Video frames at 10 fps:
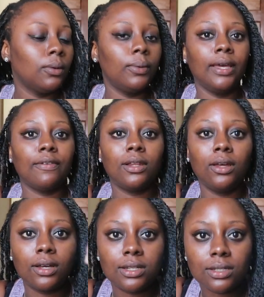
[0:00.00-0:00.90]
we have
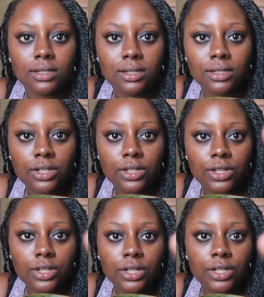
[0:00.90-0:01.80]
clocked
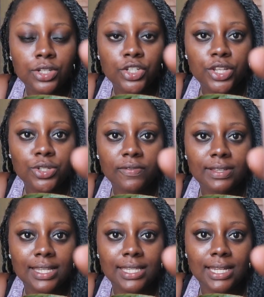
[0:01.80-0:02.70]
just
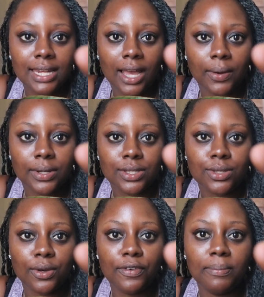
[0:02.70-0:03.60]
over 16 hours.
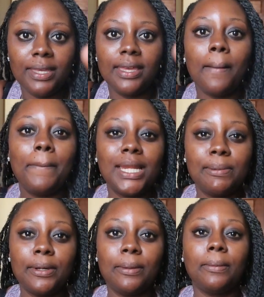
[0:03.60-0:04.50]
So for me, a
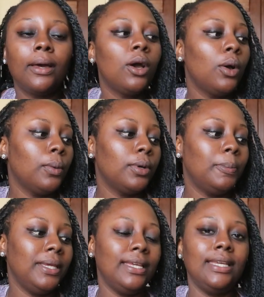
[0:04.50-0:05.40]
minimum
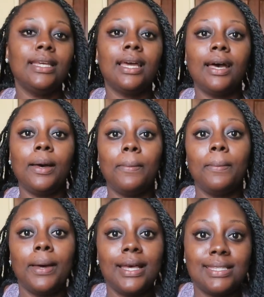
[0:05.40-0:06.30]
would be
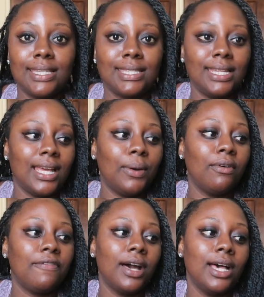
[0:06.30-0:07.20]
um, a 16
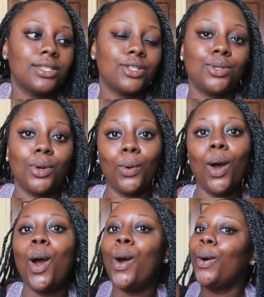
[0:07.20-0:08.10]
hour fast.
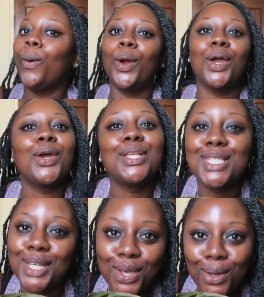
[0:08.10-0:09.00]
So we're
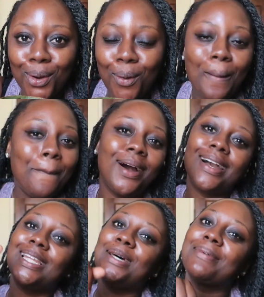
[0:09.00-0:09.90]
good to go.
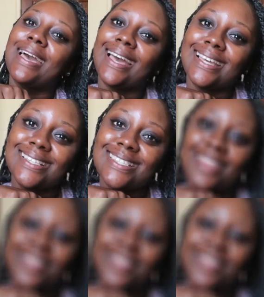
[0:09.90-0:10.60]
Buckle up guys,